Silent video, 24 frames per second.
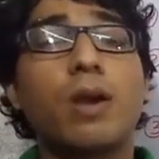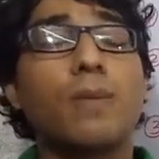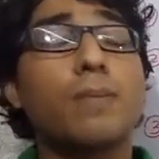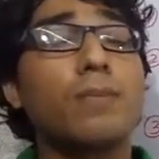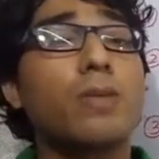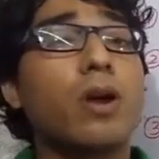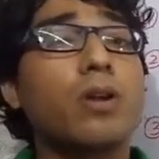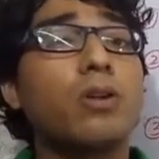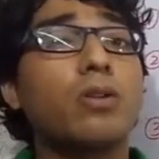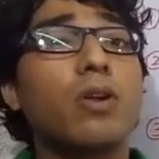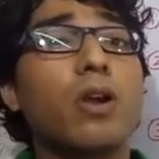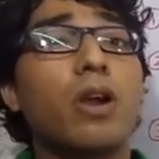I'm
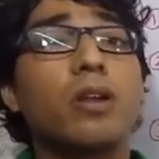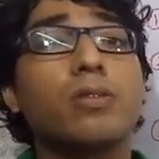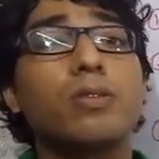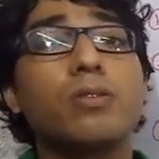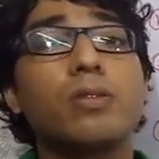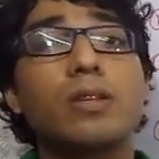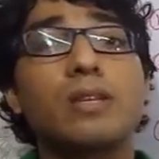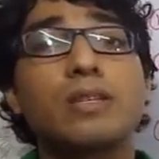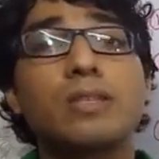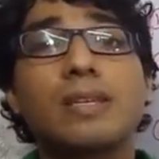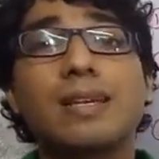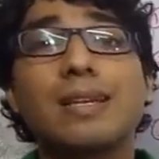not going
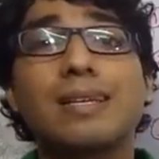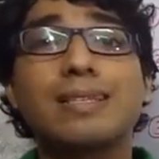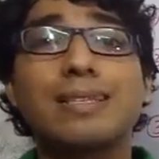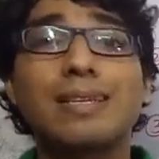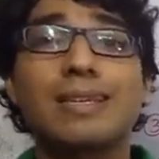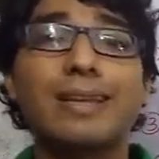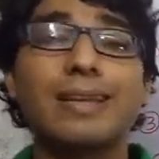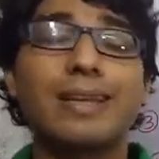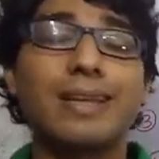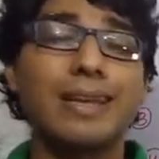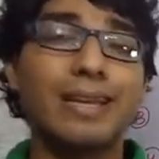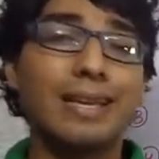to discuss
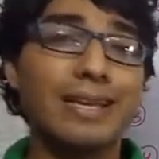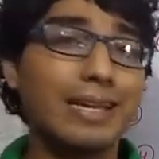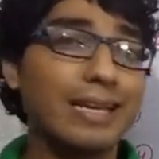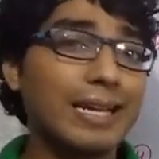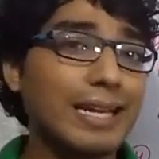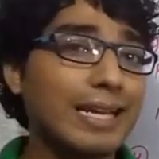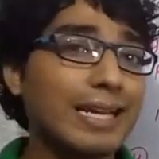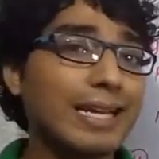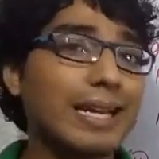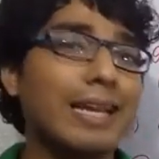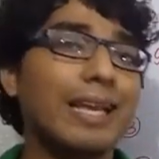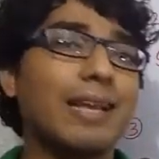it in
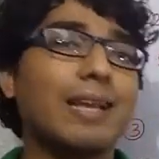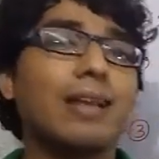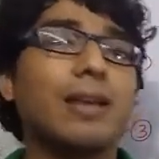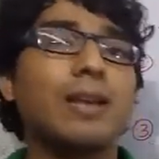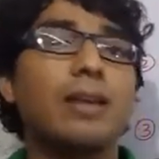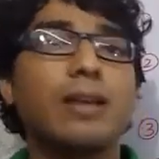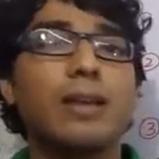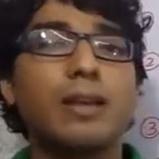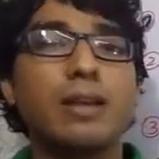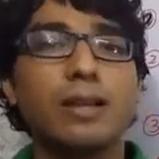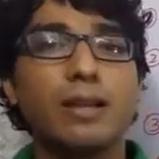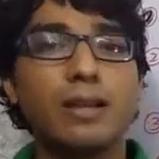detail
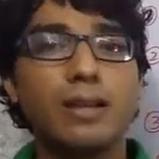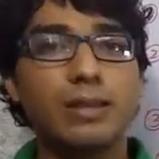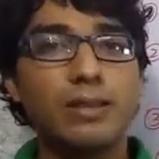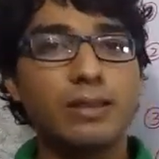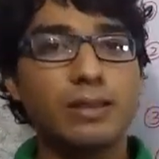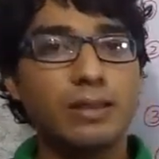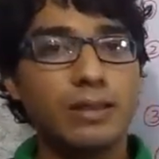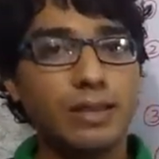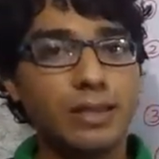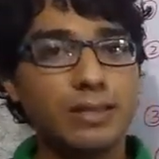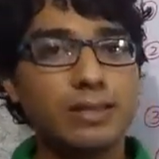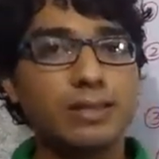
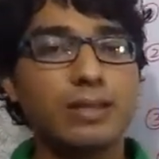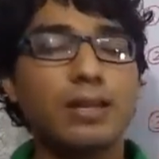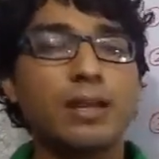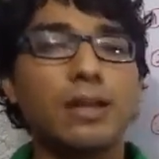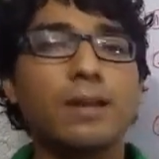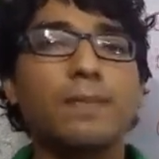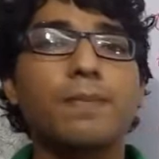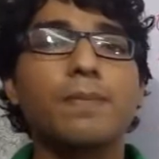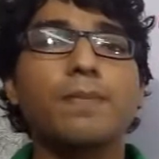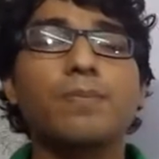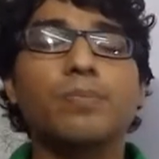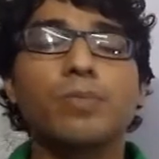in this
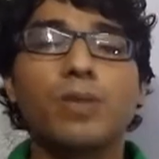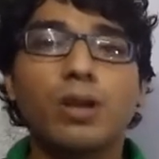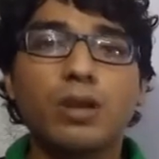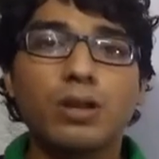clip.